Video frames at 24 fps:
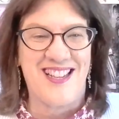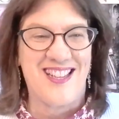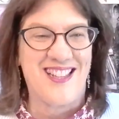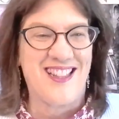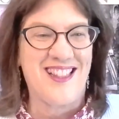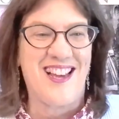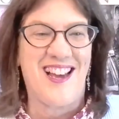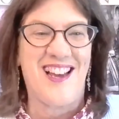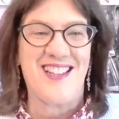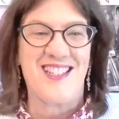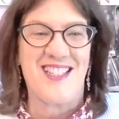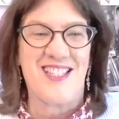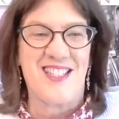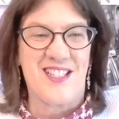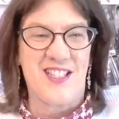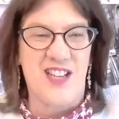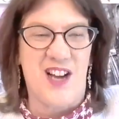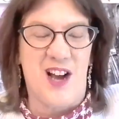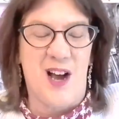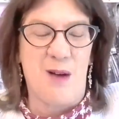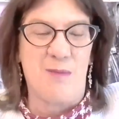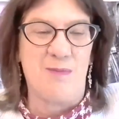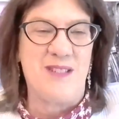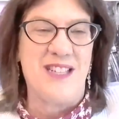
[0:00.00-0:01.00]
Like that's
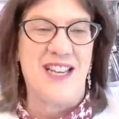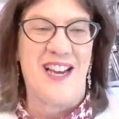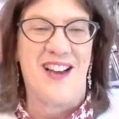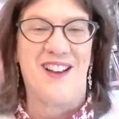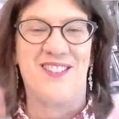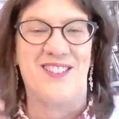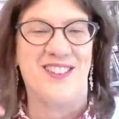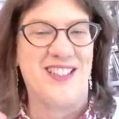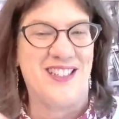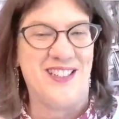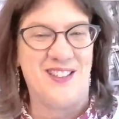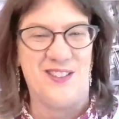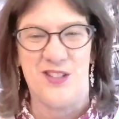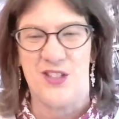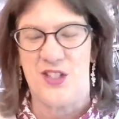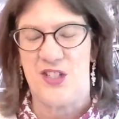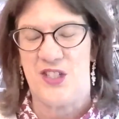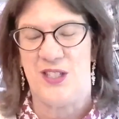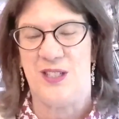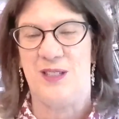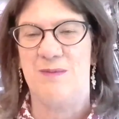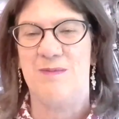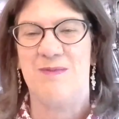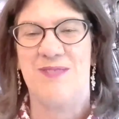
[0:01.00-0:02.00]
top down
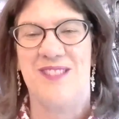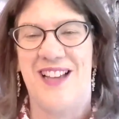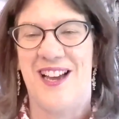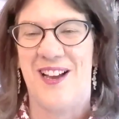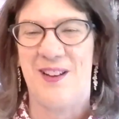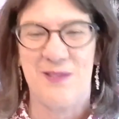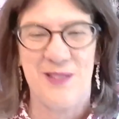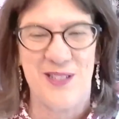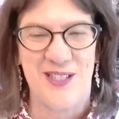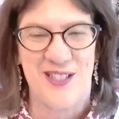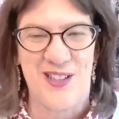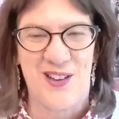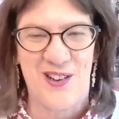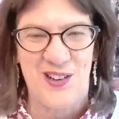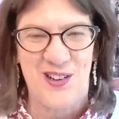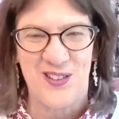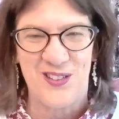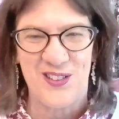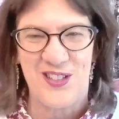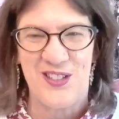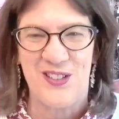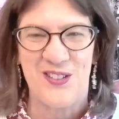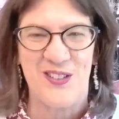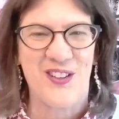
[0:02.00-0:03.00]
leadership. That was
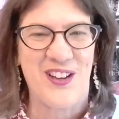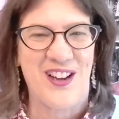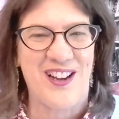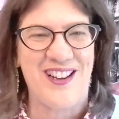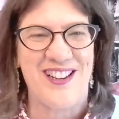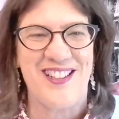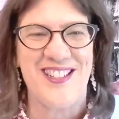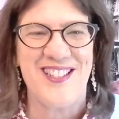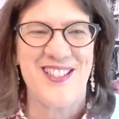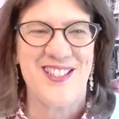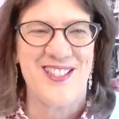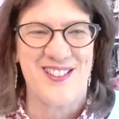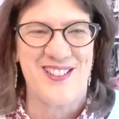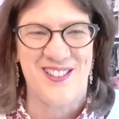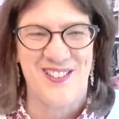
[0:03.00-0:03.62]
all you guys.